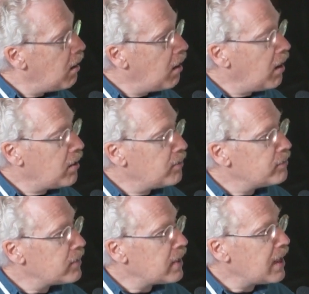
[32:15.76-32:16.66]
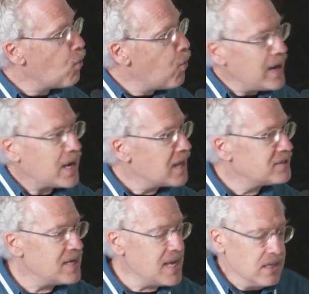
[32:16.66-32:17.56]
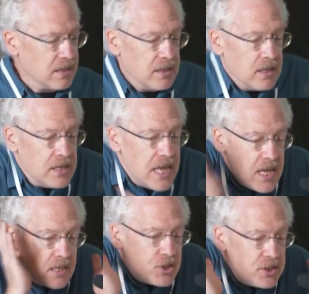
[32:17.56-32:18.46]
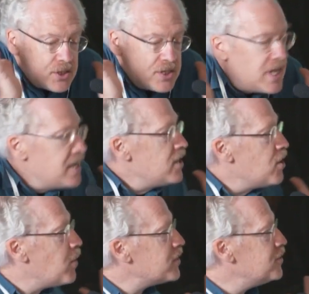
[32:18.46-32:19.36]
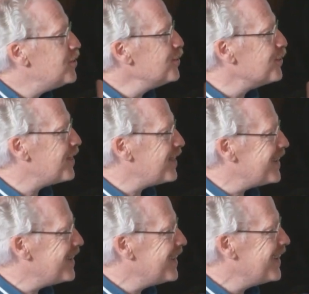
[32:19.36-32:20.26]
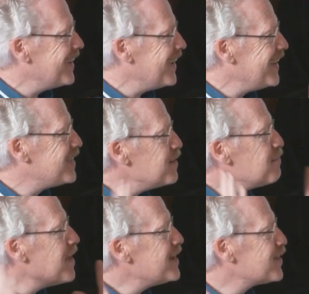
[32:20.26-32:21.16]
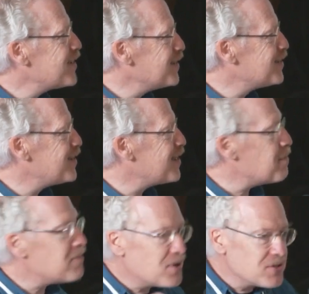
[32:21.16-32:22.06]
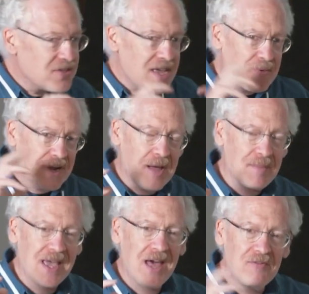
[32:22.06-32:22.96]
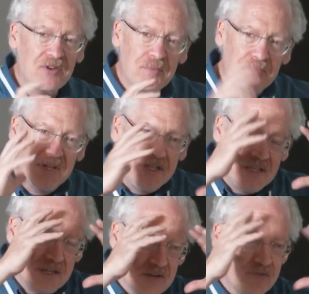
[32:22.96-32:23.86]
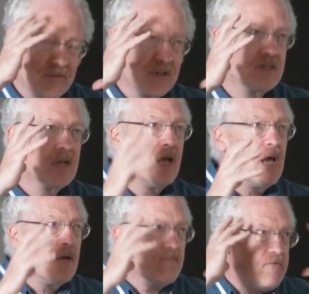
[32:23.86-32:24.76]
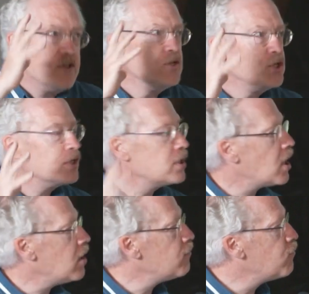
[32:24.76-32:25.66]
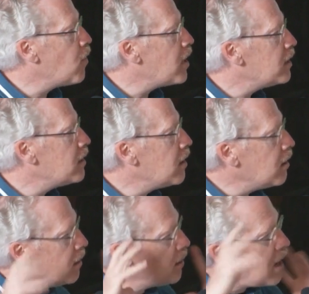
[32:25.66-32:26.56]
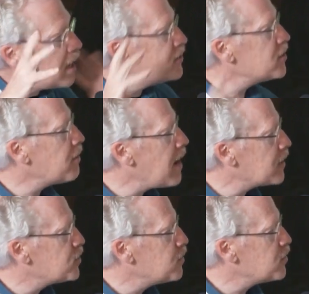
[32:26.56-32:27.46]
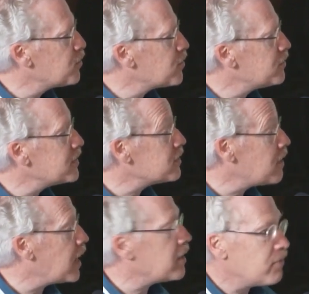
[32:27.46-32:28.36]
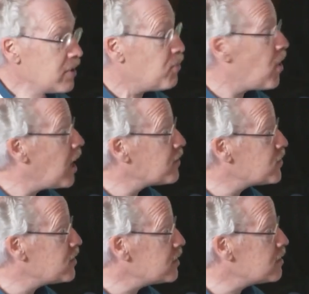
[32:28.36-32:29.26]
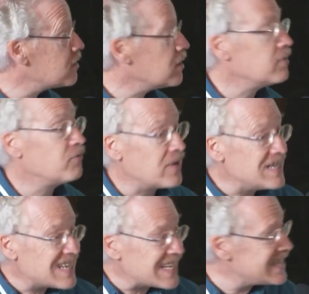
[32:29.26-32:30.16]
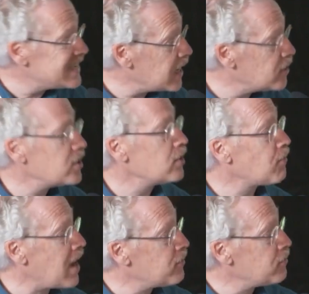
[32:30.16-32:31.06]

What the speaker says: When it got to England, the English they didn't know what to do with it. It didn't make sense to them because they were coming out of a completely different vision of what God's interaction with the world is like, a very Protestant, very dissecting rather